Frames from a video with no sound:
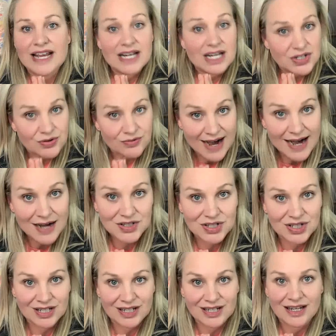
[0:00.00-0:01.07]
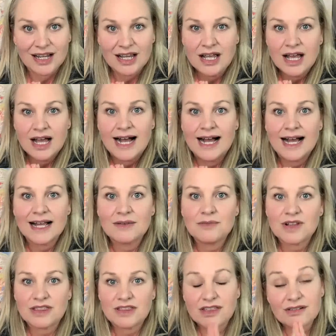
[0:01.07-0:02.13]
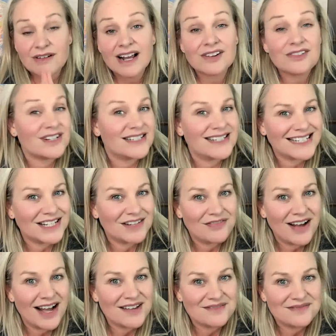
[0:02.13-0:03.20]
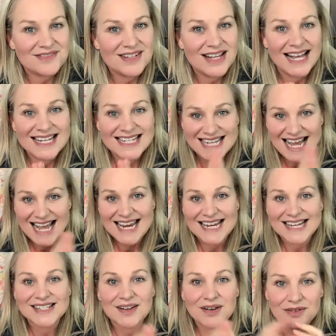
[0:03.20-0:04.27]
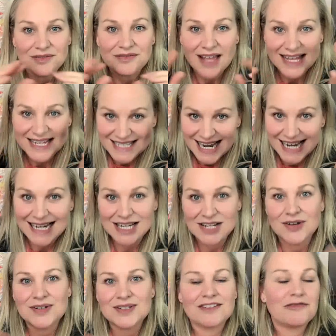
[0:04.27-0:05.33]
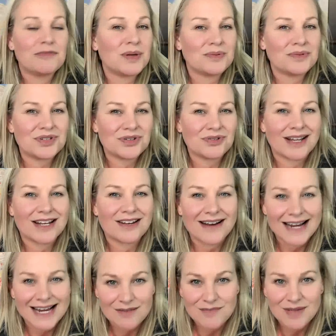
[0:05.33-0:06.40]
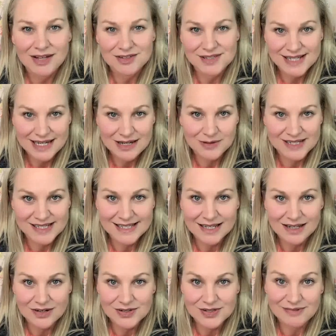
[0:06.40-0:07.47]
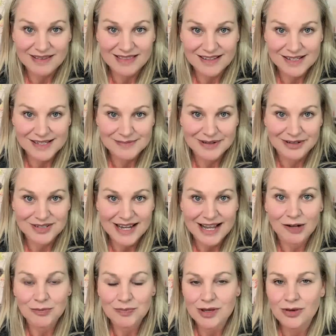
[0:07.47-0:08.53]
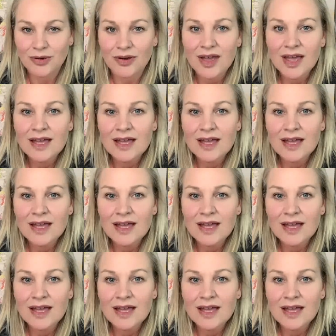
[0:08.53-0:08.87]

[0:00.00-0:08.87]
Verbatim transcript: and interaction uh, with the 365 days of a daily dose of pure joy in your email sequence that goes with it as well to help you